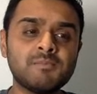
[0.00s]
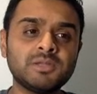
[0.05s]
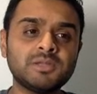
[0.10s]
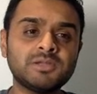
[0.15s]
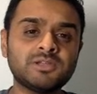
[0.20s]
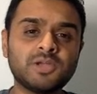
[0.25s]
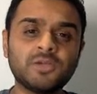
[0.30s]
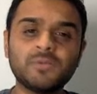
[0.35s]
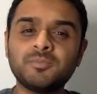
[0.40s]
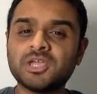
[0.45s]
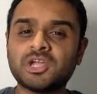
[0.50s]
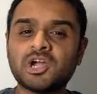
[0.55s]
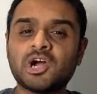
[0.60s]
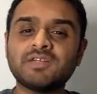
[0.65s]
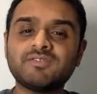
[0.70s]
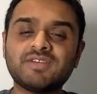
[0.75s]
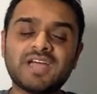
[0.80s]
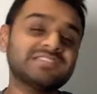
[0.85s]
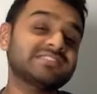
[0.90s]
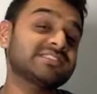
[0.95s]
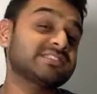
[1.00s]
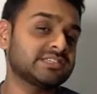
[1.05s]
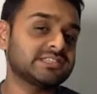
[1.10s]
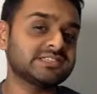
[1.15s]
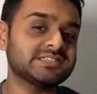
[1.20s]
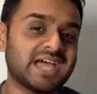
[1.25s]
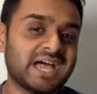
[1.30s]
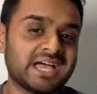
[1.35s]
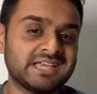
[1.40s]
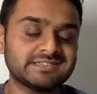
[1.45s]
don't be kind of hesitant
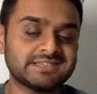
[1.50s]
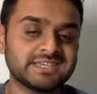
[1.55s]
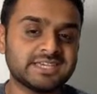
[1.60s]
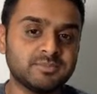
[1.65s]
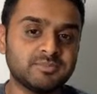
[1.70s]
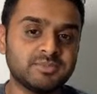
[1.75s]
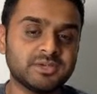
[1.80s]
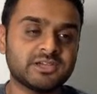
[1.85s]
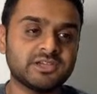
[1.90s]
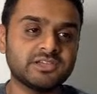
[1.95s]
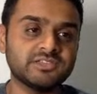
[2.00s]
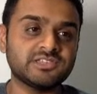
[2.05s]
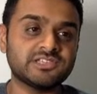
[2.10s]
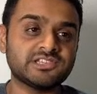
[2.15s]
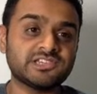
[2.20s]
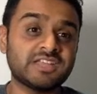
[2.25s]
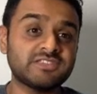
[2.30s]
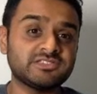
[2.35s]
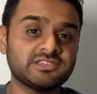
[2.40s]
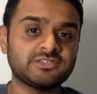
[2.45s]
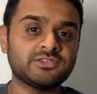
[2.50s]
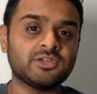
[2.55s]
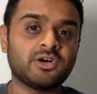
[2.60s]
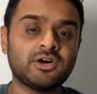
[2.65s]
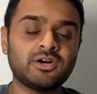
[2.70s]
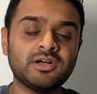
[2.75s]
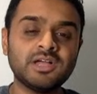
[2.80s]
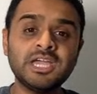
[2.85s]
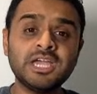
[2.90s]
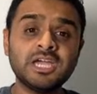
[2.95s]
to ask it, because the chances
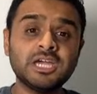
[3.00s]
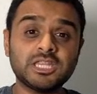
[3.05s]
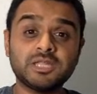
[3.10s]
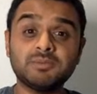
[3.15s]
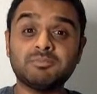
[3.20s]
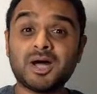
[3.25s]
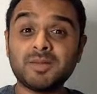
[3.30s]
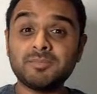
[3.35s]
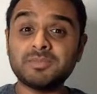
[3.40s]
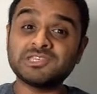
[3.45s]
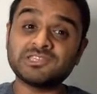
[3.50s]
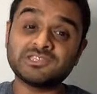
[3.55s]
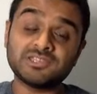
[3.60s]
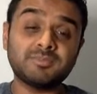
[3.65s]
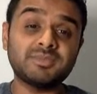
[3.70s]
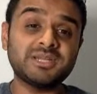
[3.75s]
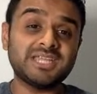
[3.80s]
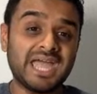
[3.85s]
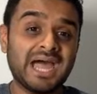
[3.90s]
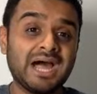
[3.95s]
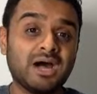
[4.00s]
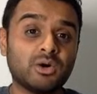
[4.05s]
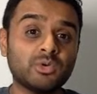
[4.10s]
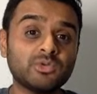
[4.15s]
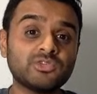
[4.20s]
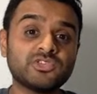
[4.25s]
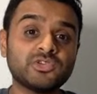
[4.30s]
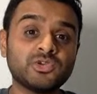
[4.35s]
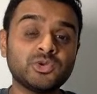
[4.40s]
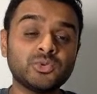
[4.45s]
are there might be somebody
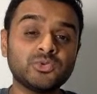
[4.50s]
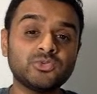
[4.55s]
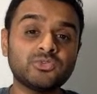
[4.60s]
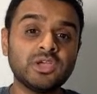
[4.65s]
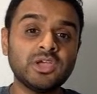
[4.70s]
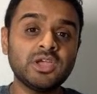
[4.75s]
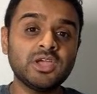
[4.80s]
else who's